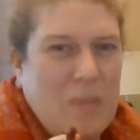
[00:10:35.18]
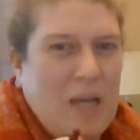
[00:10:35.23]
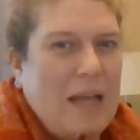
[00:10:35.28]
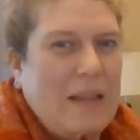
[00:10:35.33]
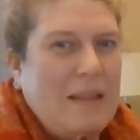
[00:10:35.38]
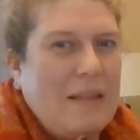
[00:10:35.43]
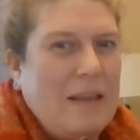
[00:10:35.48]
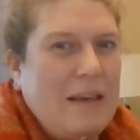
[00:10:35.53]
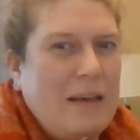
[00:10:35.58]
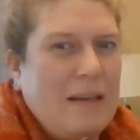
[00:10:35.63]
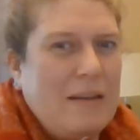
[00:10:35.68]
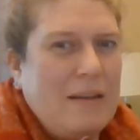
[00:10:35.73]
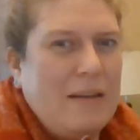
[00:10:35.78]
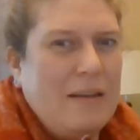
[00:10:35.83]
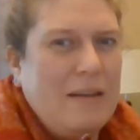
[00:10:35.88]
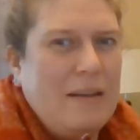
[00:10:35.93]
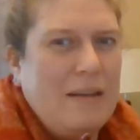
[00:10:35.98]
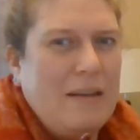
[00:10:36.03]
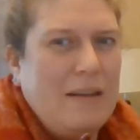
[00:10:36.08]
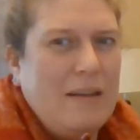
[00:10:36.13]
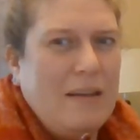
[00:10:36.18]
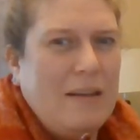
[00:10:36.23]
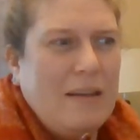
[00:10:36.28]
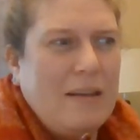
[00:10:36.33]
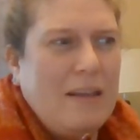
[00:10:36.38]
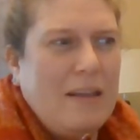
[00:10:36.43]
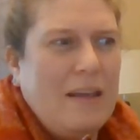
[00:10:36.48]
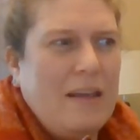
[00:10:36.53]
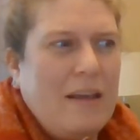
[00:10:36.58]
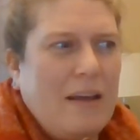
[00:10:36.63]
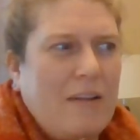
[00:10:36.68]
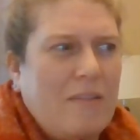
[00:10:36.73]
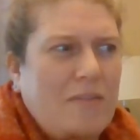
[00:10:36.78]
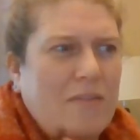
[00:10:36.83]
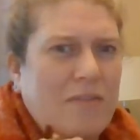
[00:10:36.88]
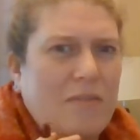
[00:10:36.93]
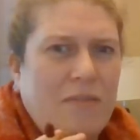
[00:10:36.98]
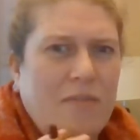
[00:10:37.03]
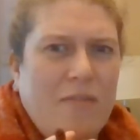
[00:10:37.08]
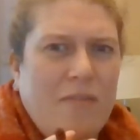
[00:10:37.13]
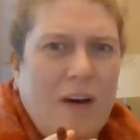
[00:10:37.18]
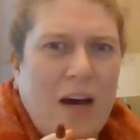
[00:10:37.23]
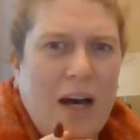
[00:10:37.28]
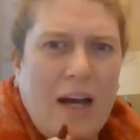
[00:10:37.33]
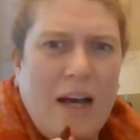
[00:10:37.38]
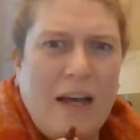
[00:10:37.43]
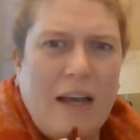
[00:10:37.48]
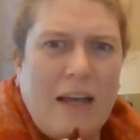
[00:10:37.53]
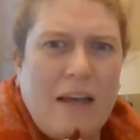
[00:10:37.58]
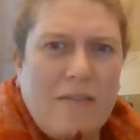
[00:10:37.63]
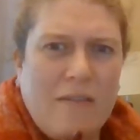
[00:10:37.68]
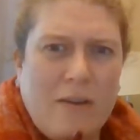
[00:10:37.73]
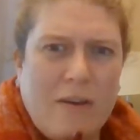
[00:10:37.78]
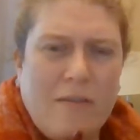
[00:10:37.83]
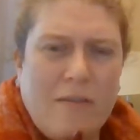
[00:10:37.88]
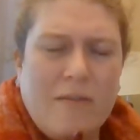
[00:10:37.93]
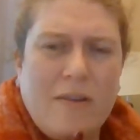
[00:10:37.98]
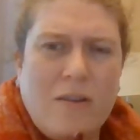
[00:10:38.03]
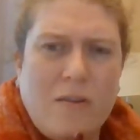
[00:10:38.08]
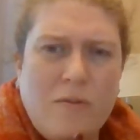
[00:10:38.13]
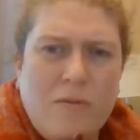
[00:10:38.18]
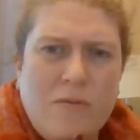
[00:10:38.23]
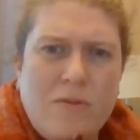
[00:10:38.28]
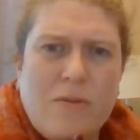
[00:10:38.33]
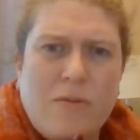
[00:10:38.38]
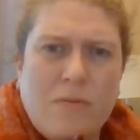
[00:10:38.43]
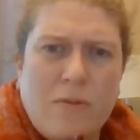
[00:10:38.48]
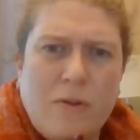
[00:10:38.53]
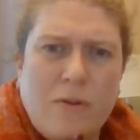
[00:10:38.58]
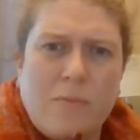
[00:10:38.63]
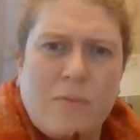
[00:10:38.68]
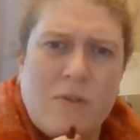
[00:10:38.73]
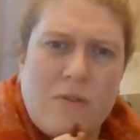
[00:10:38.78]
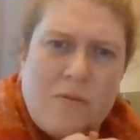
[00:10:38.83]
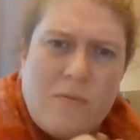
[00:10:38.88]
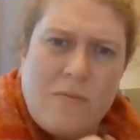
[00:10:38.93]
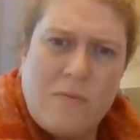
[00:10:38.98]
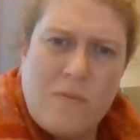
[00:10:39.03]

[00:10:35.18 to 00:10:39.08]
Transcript: And then he had 5 of those groups,